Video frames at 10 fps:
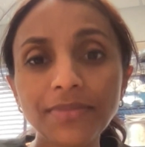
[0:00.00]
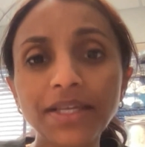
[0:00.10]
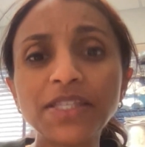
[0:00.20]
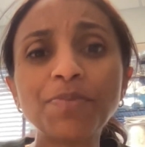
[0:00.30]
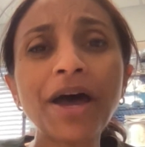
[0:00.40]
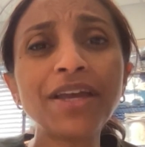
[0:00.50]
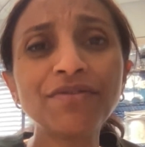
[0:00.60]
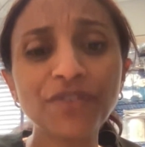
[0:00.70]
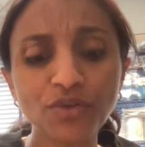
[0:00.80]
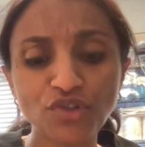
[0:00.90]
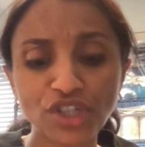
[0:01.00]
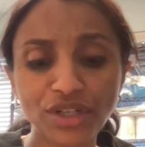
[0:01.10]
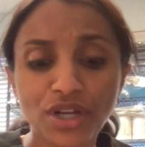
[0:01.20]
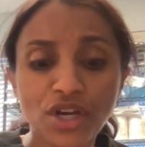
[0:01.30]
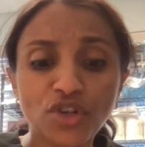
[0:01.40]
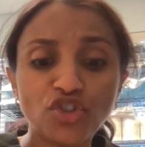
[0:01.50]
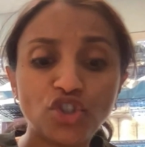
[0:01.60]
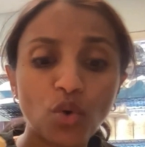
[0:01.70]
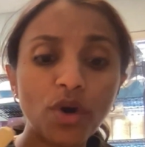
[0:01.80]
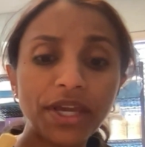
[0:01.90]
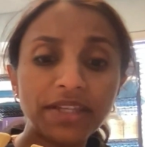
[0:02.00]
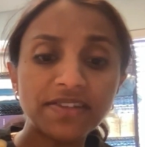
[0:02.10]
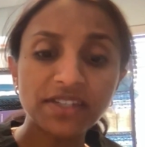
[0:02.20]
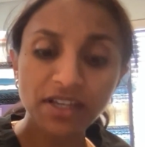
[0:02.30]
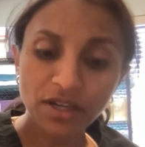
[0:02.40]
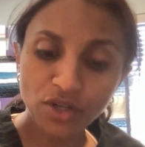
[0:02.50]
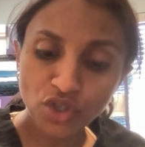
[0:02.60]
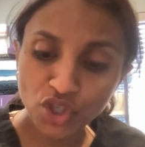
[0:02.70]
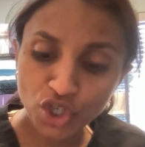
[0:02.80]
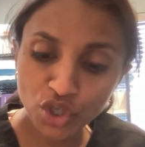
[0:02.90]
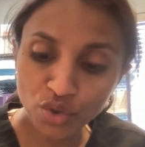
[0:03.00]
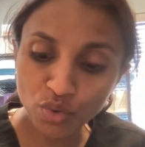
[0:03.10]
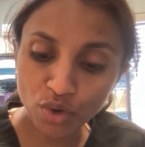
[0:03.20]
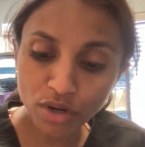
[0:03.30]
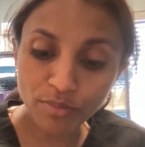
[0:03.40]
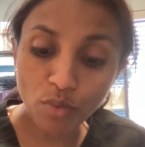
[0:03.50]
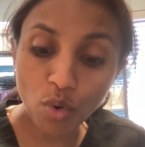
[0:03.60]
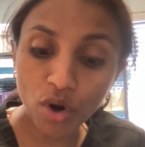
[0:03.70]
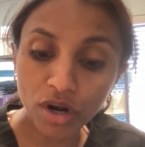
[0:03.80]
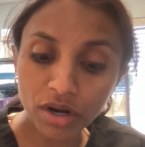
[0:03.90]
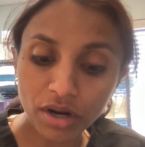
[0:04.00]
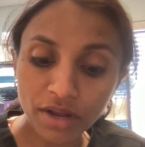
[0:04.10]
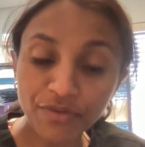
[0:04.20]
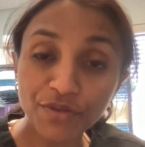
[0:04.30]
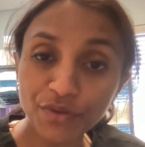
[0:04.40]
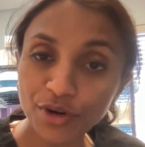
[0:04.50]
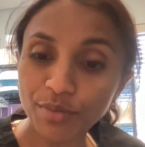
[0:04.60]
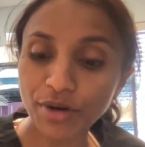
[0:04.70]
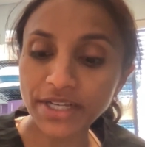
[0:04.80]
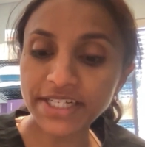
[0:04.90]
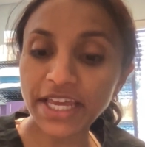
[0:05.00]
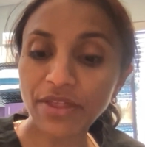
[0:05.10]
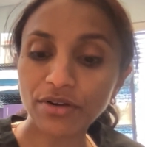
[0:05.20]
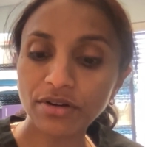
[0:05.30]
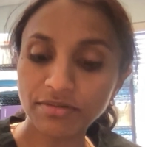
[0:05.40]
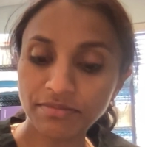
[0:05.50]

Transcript: Spine fusion joins two or more of the vertebrae together,